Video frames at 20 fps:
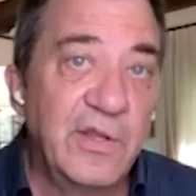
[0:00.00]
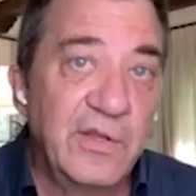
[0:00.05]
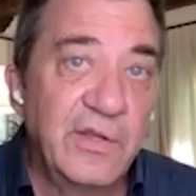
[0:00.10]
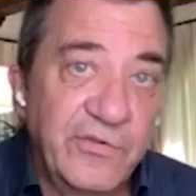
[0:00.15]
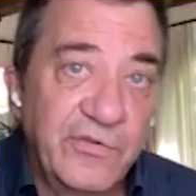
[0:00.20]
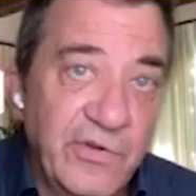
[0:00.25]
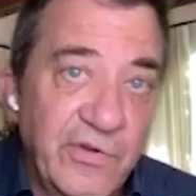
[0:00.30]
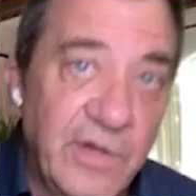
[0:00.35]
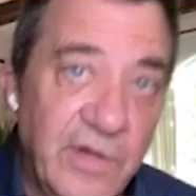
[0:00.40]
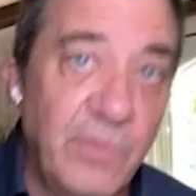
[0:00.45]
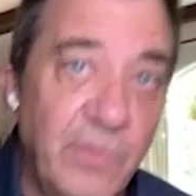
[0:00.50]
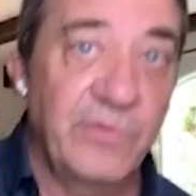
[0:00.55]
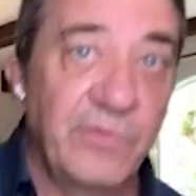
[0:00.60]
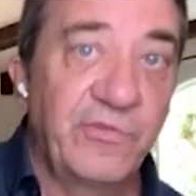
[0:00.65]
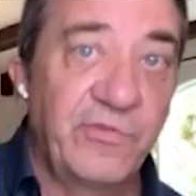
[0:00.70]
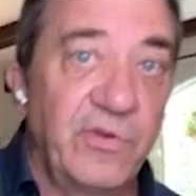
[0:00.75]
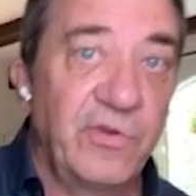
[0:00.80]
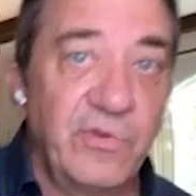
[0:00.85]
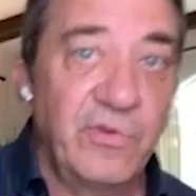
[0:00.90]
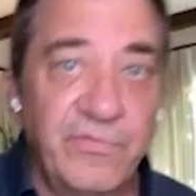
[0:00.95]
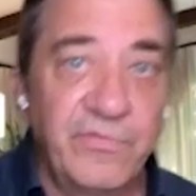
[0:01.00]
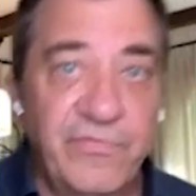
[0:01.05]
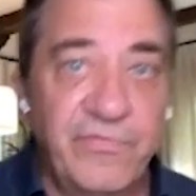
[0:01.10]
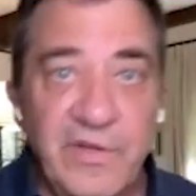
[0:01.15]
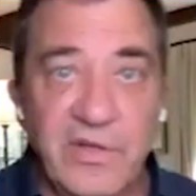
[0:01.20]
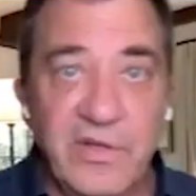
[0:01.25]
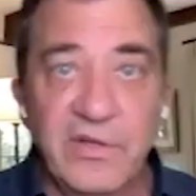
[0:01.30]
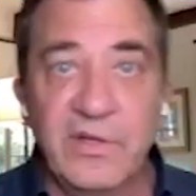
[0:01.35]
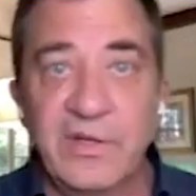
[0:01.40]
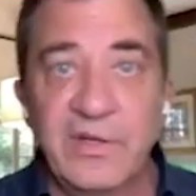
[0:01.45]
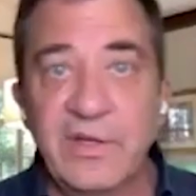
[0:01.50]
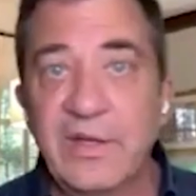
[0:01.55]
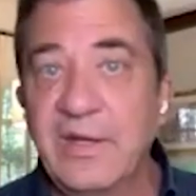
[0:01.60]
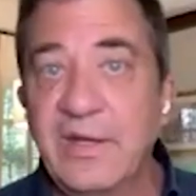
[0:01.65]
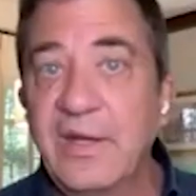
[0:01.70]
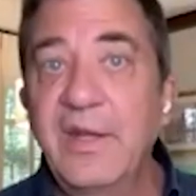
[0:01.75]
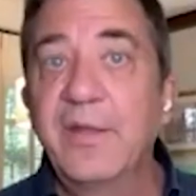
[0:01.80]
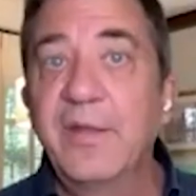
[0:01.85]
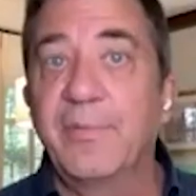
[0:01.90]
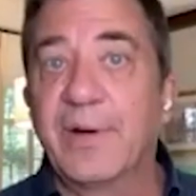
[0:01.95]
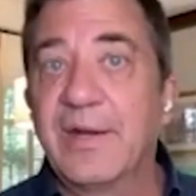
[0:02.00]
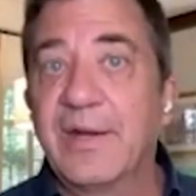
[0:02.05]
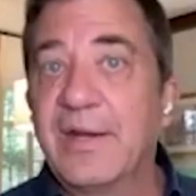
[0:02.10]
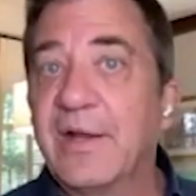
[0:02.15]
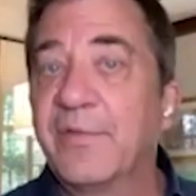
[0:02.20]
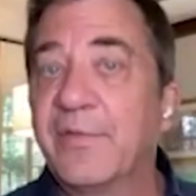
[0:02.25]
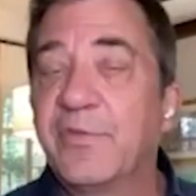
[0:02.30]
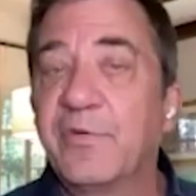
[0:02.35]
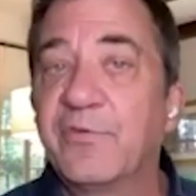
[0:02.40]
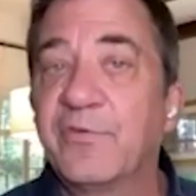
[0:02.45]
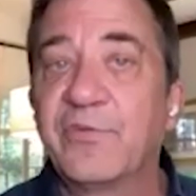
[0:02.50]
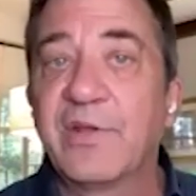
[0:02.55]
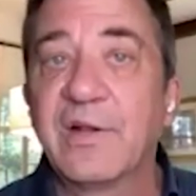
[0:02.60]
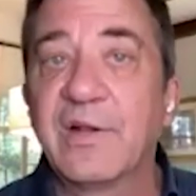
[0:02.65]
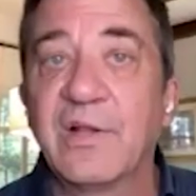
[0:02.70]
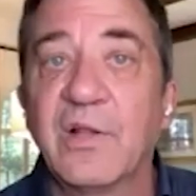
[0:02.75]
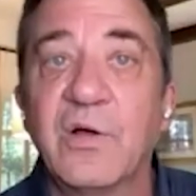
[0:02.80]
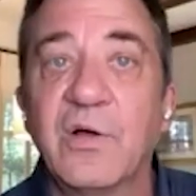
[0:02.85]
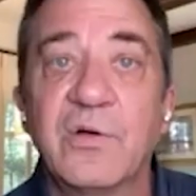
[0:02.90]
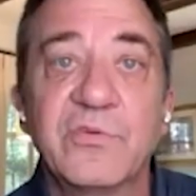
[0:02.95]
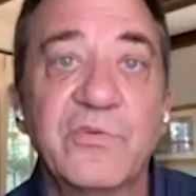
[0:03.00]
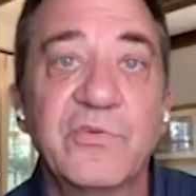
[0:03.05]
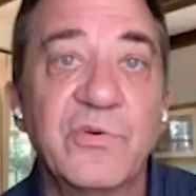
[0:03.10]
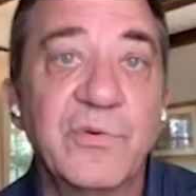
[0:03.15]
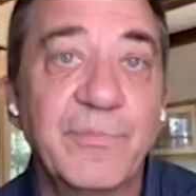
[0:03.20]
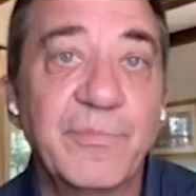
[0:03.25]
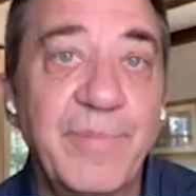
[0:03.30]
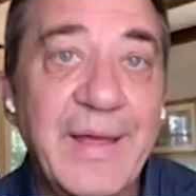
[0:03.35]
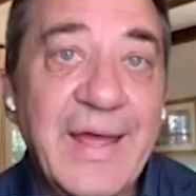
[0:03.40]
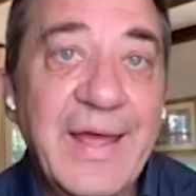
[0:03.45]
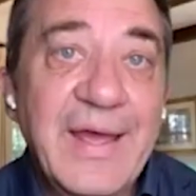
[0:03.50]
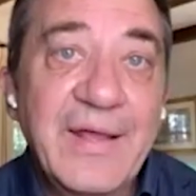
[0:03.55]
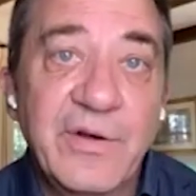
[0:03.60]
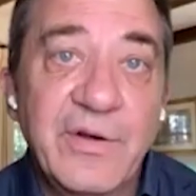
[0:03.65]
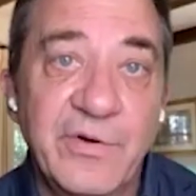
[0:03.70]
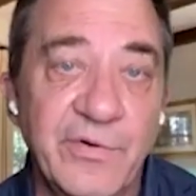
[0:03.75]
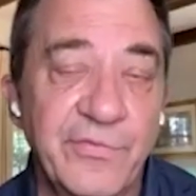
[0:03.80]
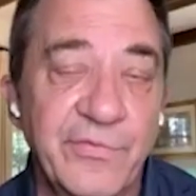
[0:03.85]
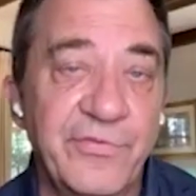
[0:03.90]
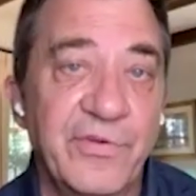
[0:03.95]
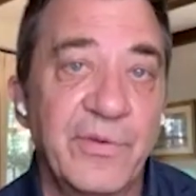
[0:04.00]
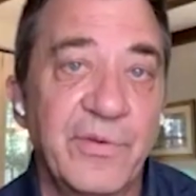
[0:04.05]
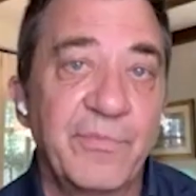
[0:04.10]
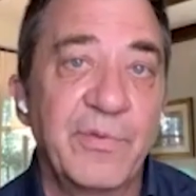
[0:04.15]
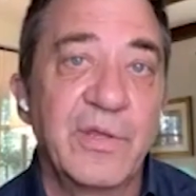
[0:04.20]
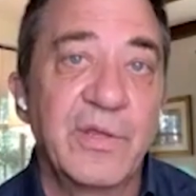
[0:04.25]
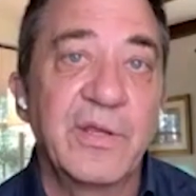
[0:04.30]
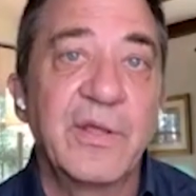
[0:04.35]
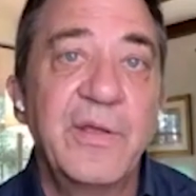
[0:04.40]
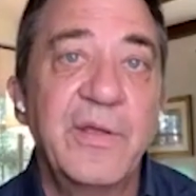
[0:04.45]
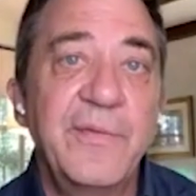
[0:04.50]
So I don't want you feeling, and anybody out there who's had a long-term pattern of something,